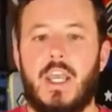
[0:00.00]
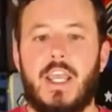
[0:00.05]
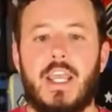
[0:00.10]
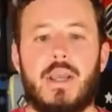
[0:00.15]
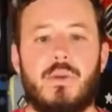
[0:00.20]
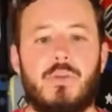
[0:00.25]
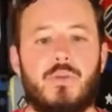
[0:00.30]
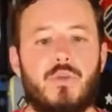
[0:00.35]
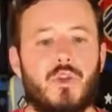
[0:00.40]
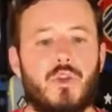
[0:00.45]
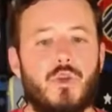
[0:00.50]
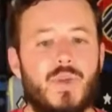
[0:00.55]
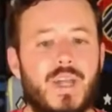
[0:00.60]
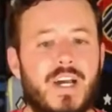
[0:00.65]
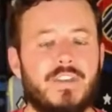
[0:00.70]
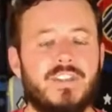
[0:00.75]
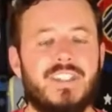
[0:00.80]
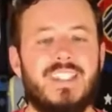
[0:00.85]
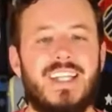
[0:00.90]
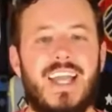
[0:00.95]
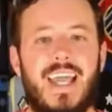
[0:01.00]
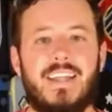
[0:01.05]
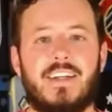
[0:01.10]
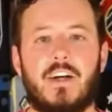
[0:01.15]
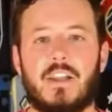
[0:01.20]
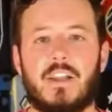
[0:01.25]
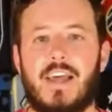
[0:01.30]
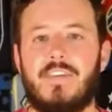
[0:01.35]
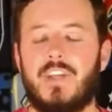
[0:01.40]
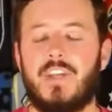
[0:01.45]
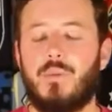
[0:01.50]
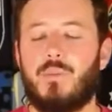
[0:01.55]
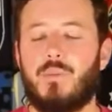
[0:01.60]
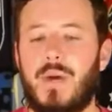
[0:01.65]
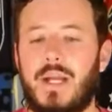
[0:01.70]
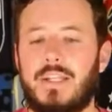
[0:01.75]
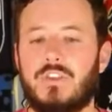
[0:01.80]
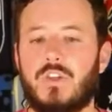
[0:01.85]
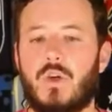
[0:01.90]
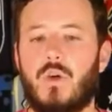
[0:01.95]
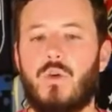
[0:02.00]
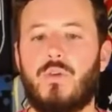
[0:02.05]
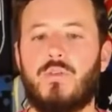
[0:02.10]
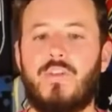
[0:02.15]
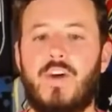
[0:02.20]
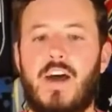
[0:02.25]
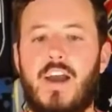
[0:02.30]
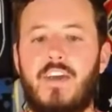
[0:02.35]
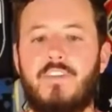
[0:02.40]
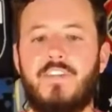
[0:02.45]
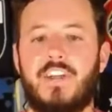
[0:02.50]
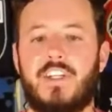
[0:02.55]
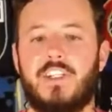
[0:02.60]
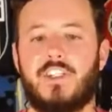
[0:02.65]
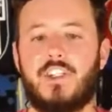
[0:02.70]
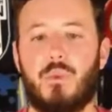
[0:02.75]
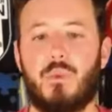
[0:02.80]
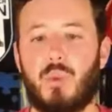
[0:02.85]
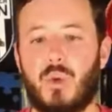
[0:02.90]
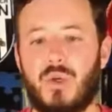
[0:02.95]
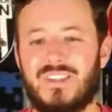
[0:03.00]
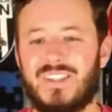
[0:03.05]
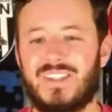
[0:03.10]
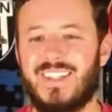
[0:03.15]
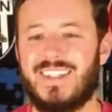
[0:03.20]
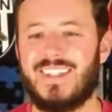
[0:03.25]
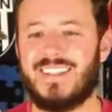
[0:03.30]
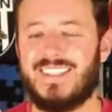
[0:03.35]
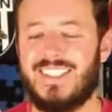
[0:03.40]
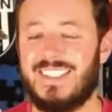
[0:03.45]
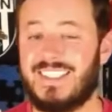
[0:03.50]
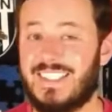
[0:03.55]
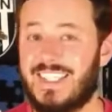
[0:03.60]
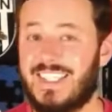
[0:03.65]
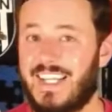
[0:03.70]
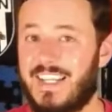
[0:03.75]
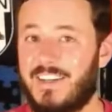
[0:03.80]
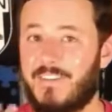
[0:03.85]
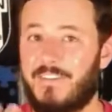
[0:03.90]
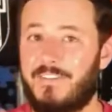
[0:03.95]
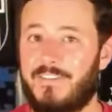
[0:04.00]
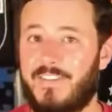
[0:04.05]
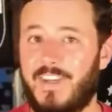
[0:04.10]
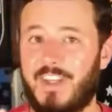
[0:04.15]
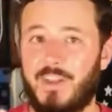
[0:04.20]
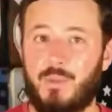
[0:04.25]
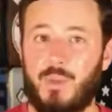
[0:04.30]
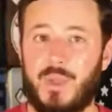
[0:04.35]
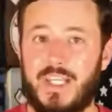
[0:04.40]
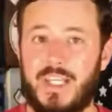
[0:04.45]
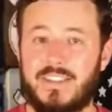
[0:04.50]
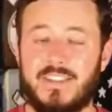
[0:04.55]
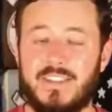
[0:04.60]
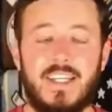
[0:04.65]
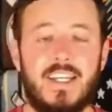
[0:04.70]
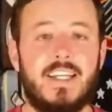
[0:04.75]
In 2011, Mainz 05 finished the Bundesliga season in 5th place,